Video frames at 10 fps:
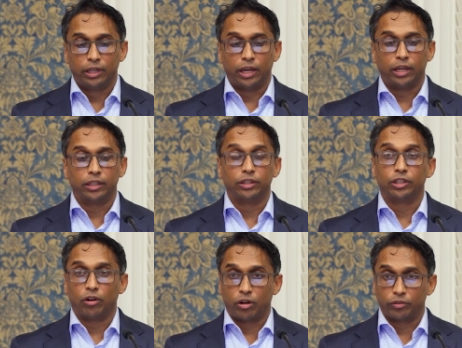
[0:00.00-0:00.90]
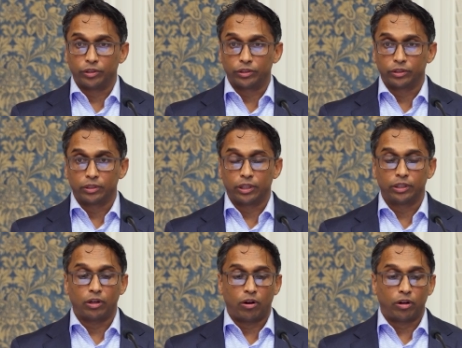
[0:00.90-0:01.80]
and then the arteries. And
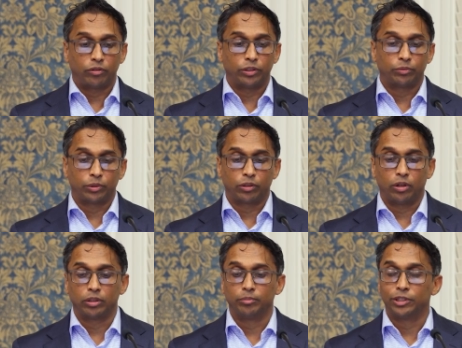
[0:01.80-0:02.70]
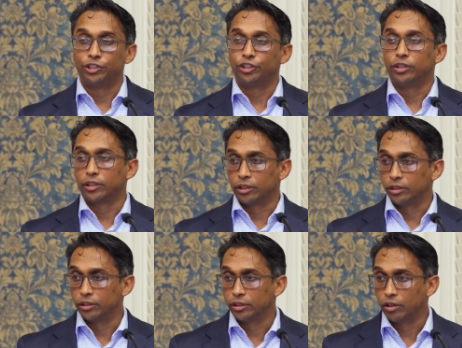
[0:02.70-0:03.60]
the arteries, we call them the
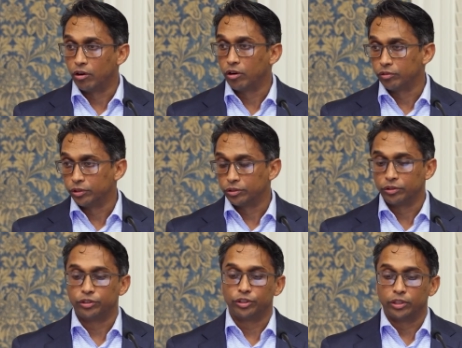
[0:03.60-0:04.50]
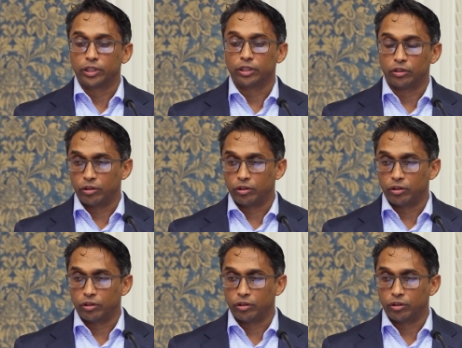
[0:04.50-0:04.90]
geniculate arteries, or the genicular